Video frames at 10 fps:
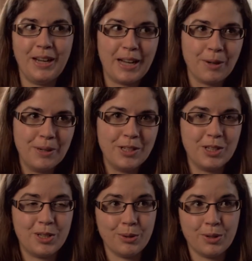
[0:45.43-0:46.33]
language
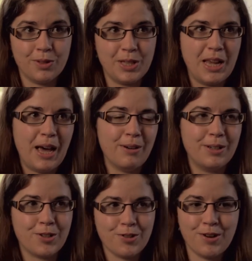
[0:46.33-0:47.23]
and sort of see how
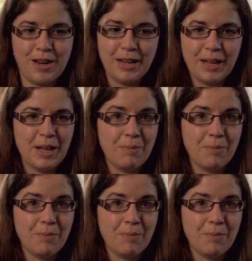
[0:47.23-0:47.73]
literary